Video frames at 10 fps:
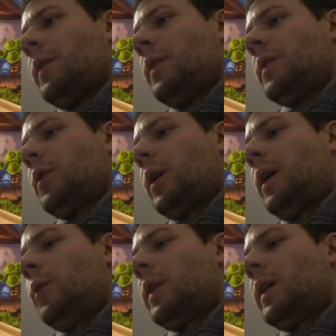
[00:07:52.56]
So
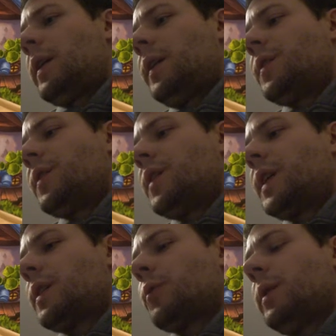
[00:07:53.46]
how likely is it
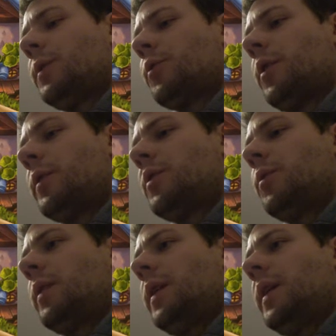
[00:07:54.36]
that I will draw
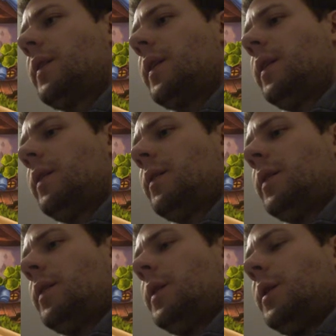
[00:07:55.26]
into lethal,
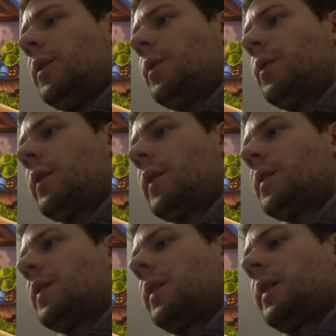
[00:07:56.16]
or
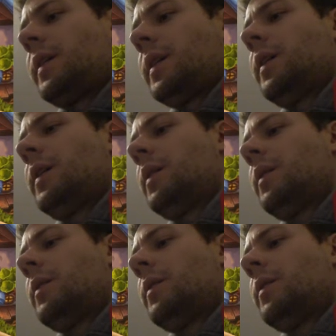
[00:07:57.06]
that I